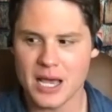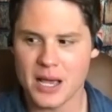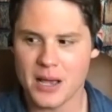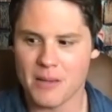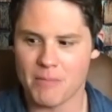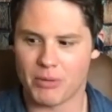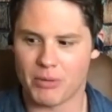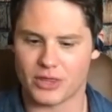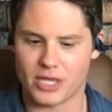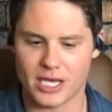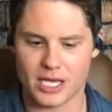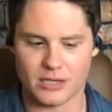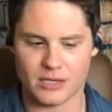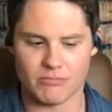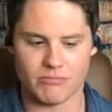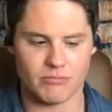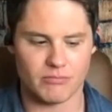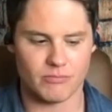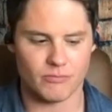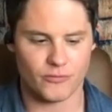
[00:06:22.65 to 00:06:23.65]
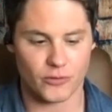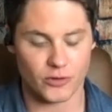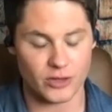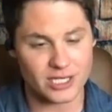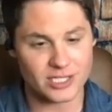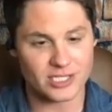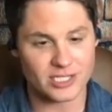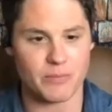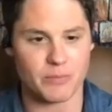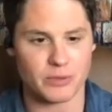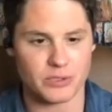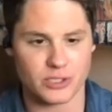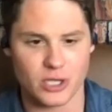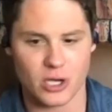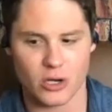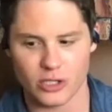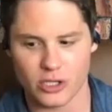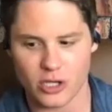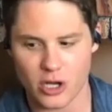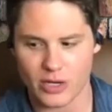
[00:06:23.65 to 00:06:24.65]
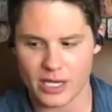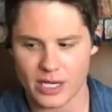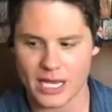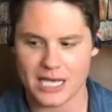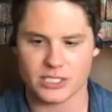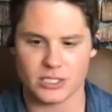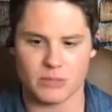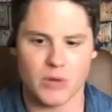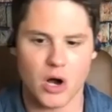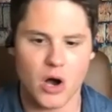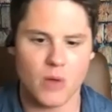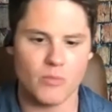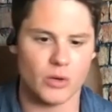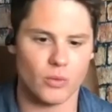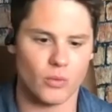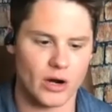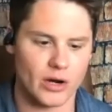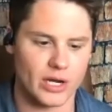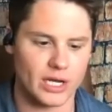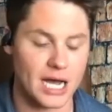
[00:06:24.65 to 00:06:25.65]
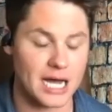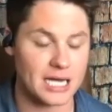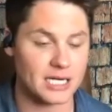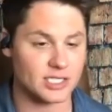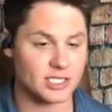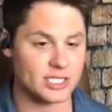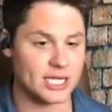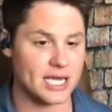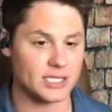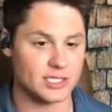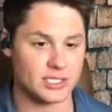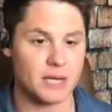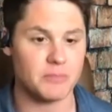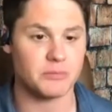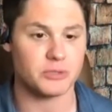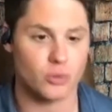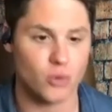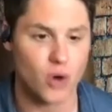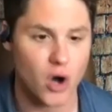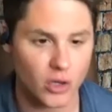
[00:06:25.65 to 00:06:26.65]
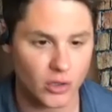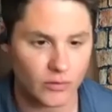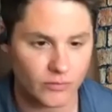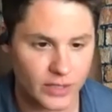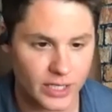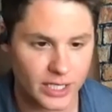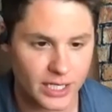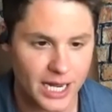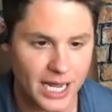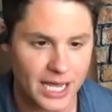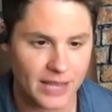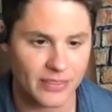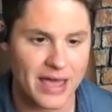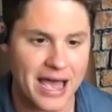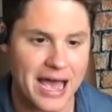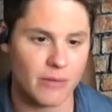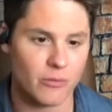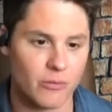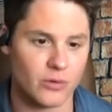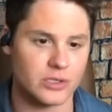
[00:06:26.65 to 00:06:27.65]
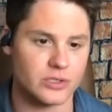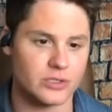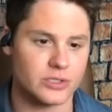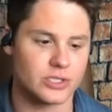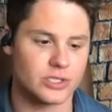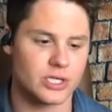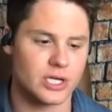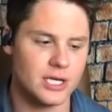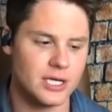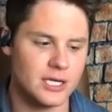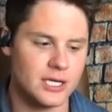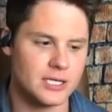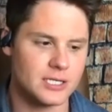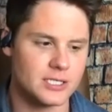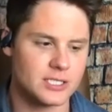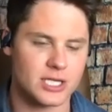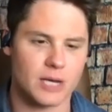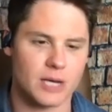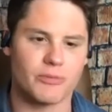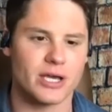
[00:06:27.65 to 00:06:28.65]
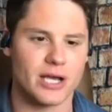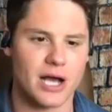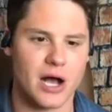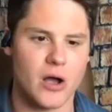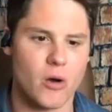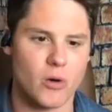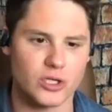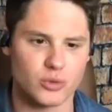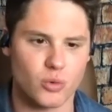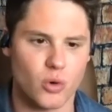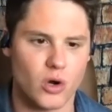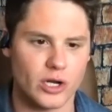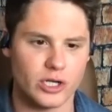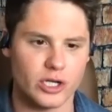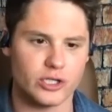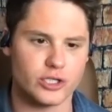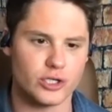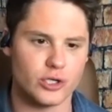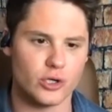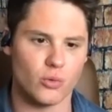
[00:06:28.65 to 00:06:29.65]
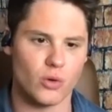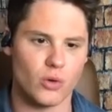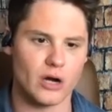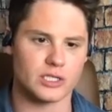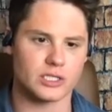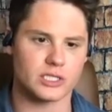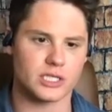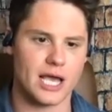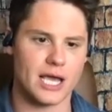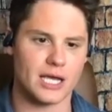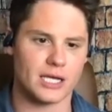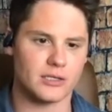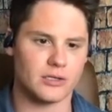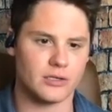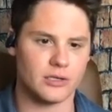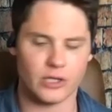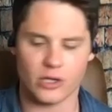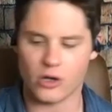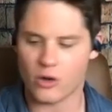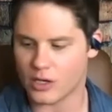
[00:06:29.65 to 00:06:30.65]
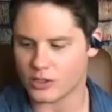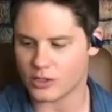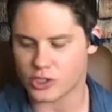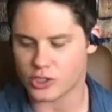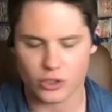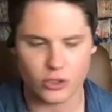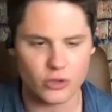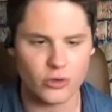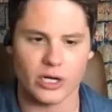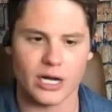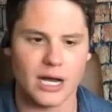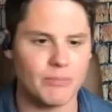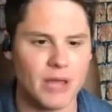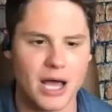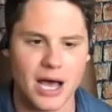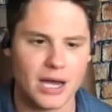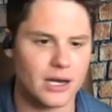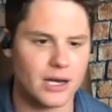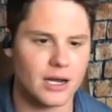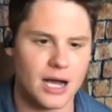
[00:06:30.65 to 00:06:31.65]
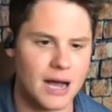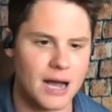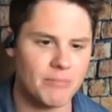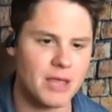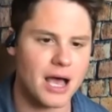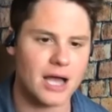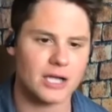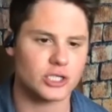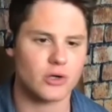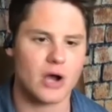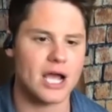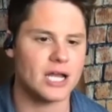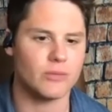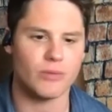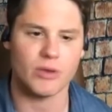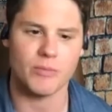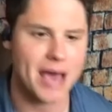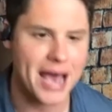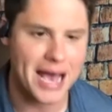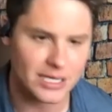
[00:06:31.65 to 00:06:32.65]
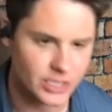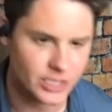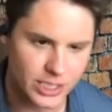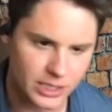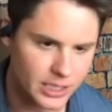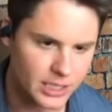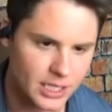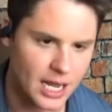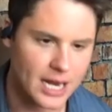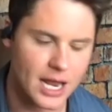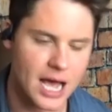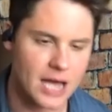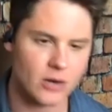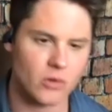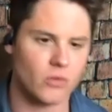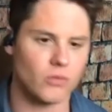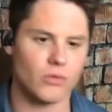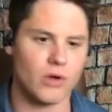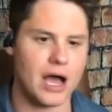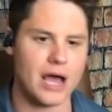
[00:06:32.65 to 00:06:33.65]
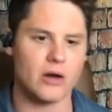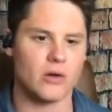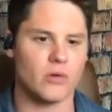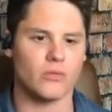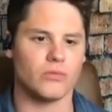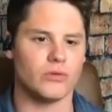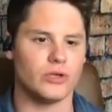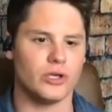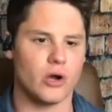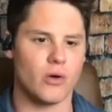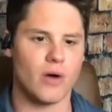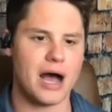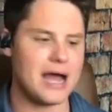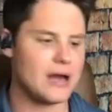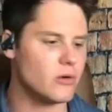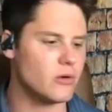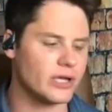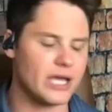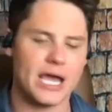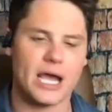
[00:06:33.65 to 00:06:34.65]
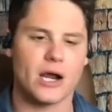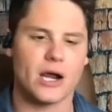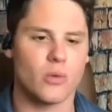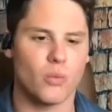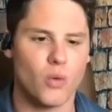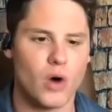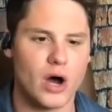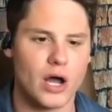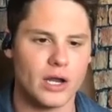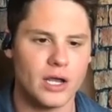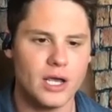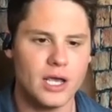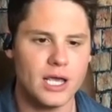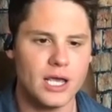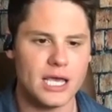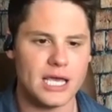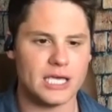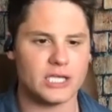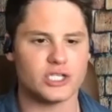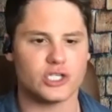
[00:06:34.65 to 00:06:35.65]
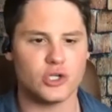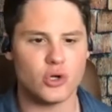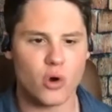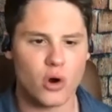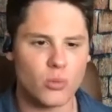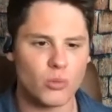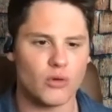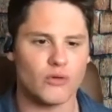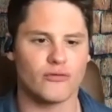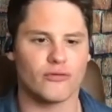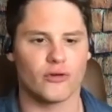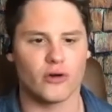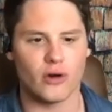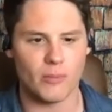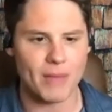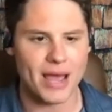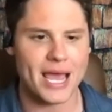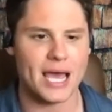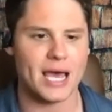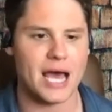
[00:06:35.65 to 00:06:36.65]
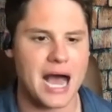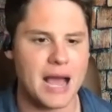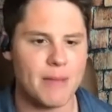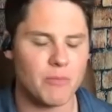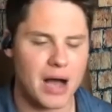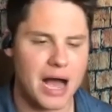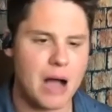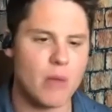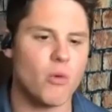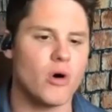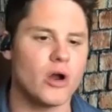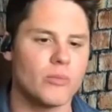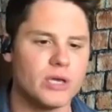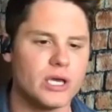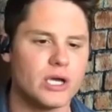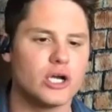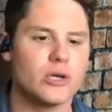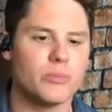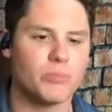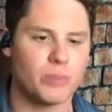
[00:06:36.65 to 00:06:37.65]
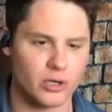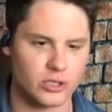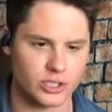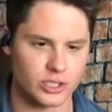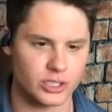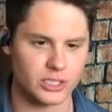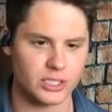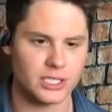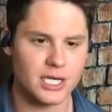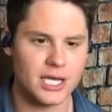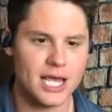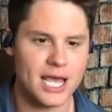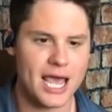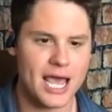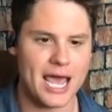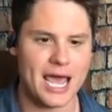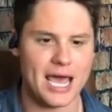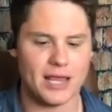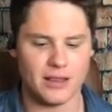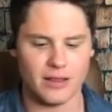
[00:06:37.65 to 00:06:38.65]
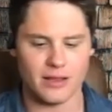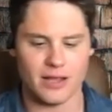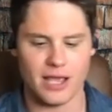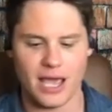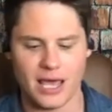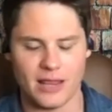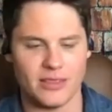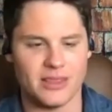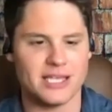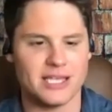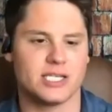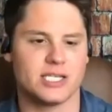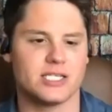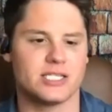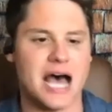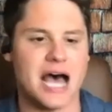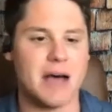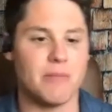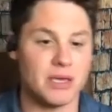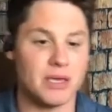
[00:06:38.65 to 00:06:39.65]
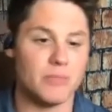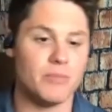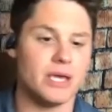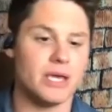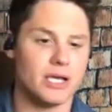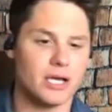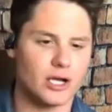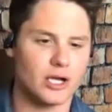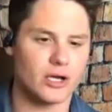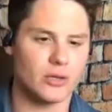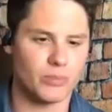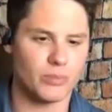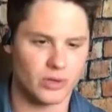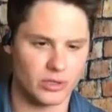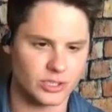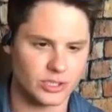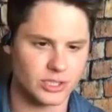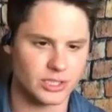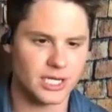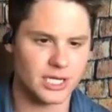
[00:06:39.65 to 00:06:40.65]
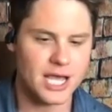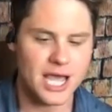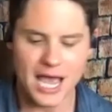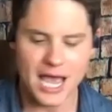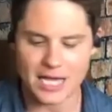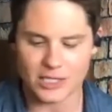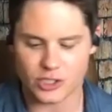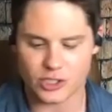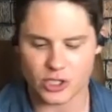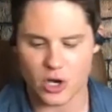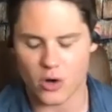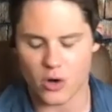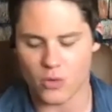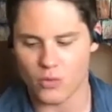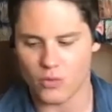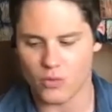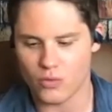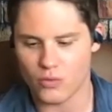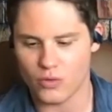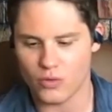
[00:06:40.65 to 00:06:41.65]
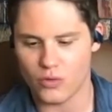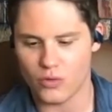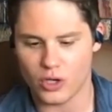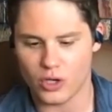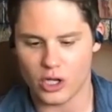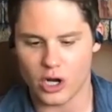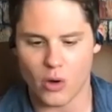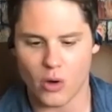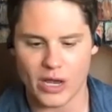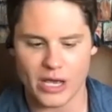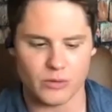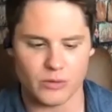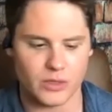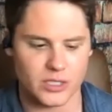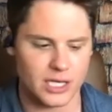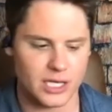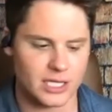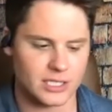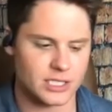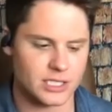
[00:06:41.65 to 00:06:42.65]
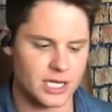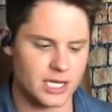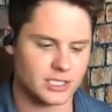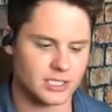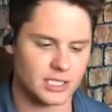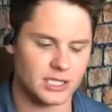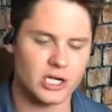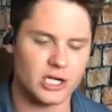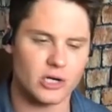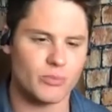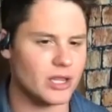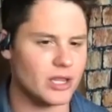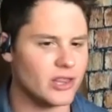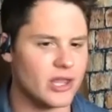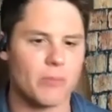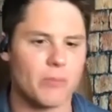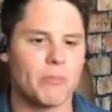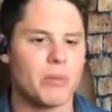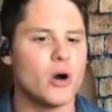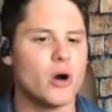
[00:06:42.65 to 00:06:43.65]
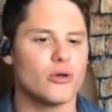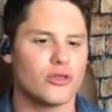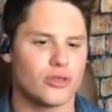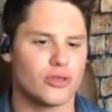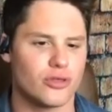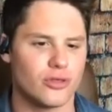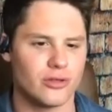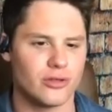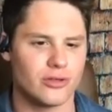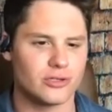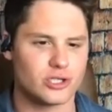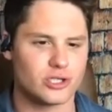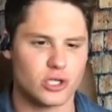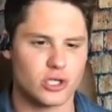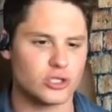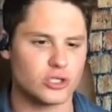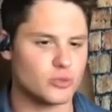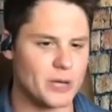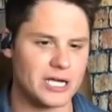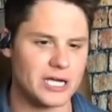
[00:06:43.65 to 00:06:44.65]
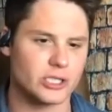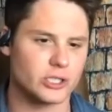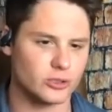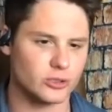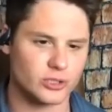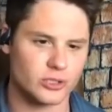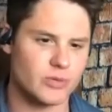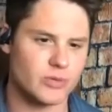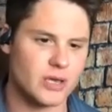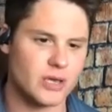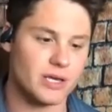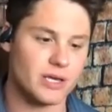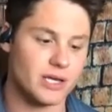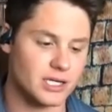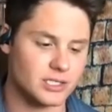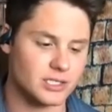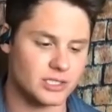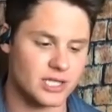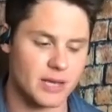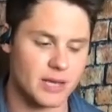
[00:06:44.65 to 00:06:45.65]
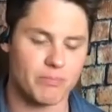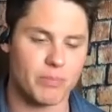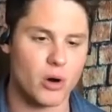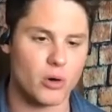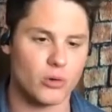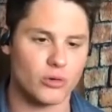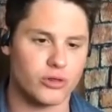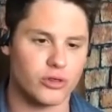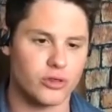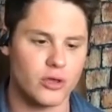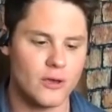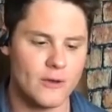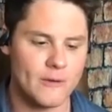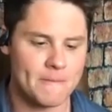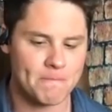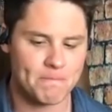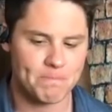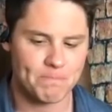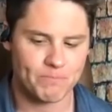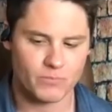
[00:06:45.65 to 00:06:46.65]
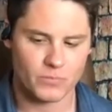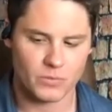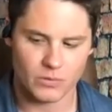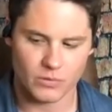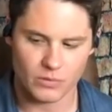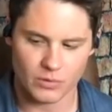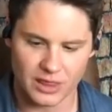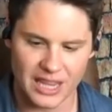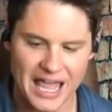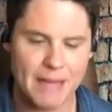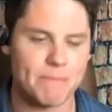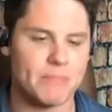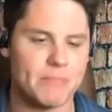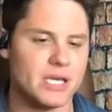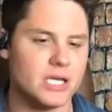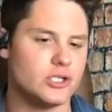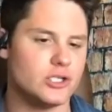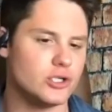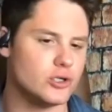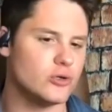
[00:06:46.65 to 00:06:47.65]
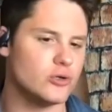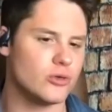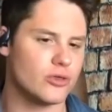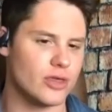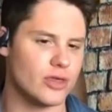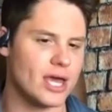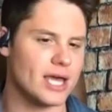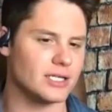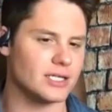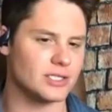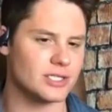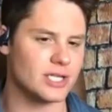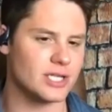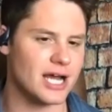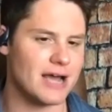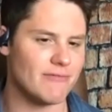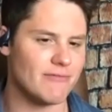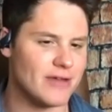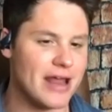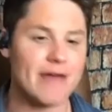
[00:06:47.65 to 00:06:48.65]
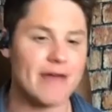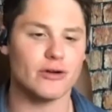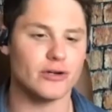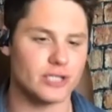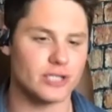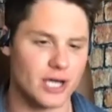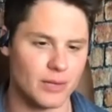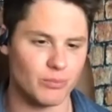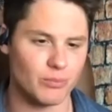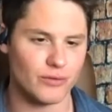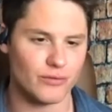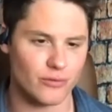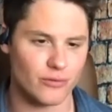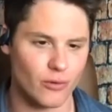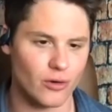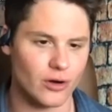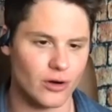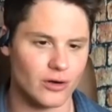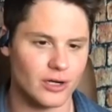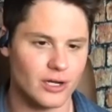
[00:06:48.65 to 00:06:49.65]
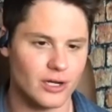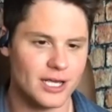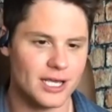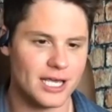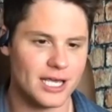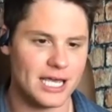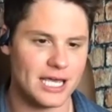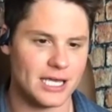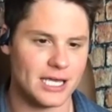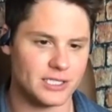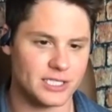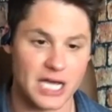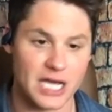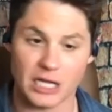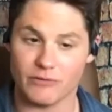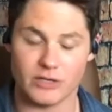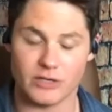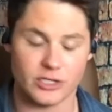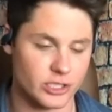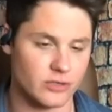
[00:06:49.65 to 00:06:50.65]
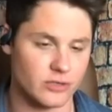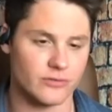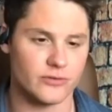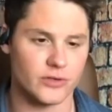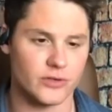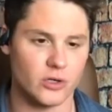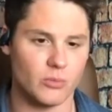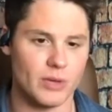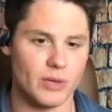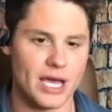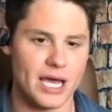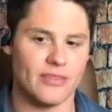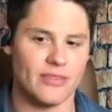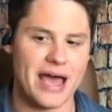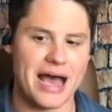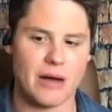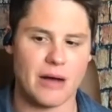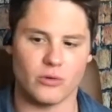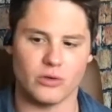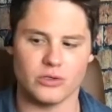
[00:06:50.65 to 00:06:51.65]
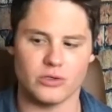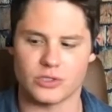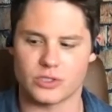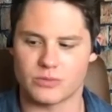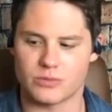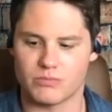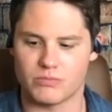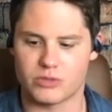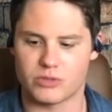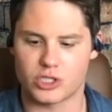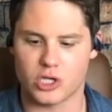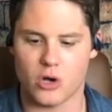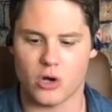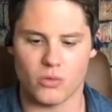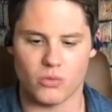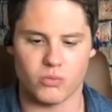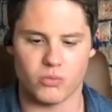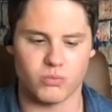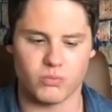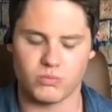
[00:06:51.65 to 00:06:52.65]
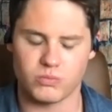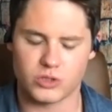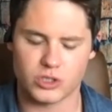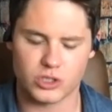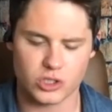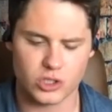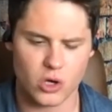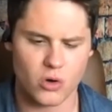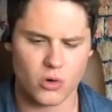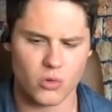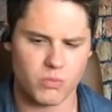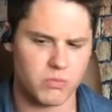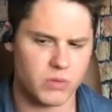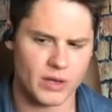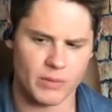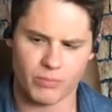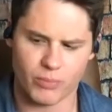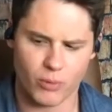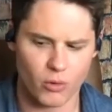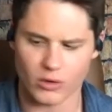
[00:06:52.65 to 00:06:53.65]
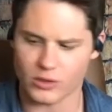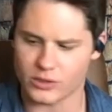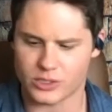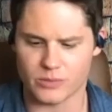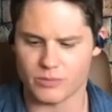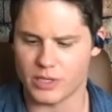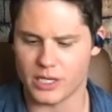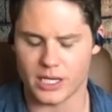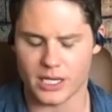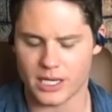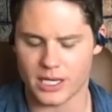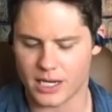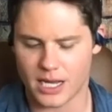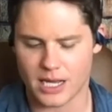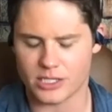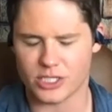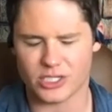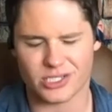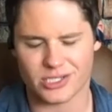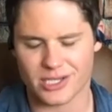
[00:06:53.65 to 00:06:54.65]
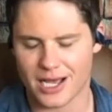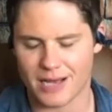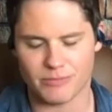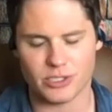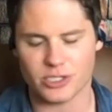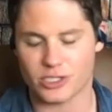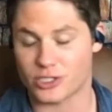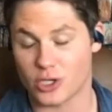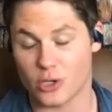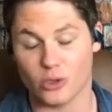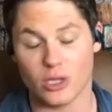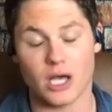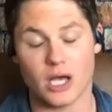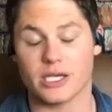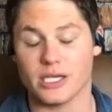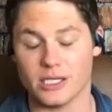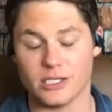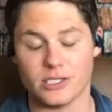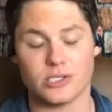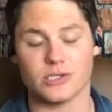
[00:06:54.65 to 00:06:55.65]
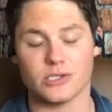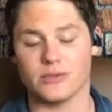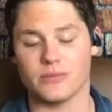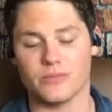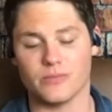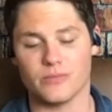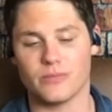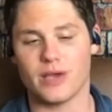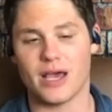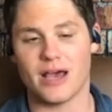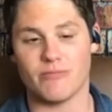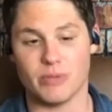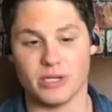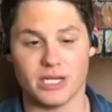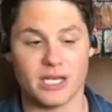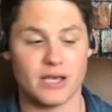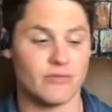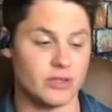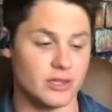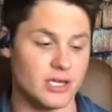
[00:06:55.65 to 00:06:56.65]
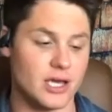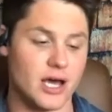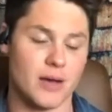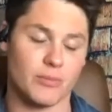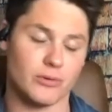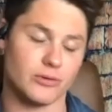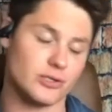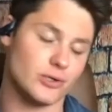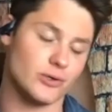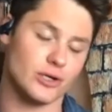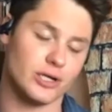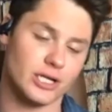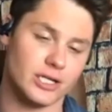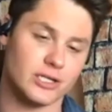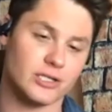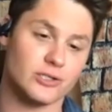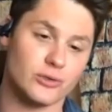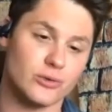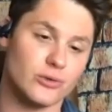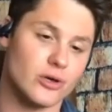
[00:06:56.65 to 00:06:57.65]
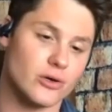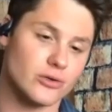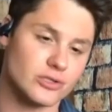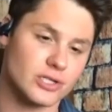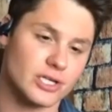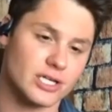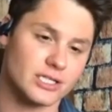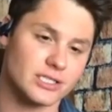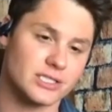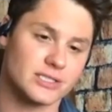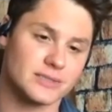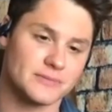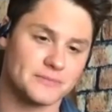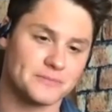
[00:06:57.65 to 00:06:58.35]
But then for this episode, he has a moment where he kind of stands up to all of it. And that was something I always wanted to do, where it's like, you know what, screw it. I'm not trying to be masculine. I don't care what is normal for a man. I want to be a good person. And this is not me being a good person. And so, it's a little bit, they're both so special to me, because they both let me do things that I've never done before in television or film. And that was so important to me. And I'm just so lucky to have been given the opportunity to do those things.